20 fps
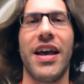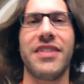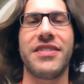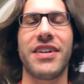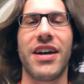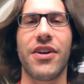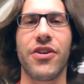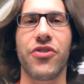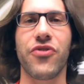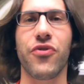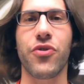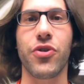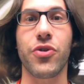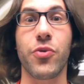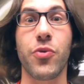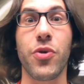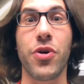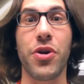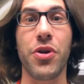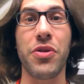at Dallas
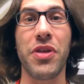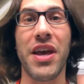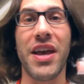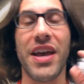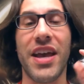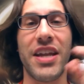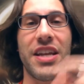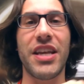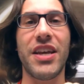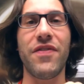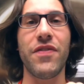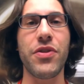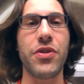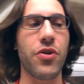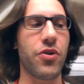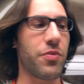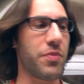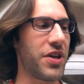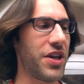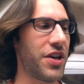Fort Worth, and even
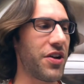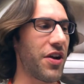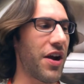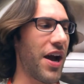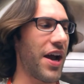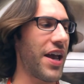though I'm here,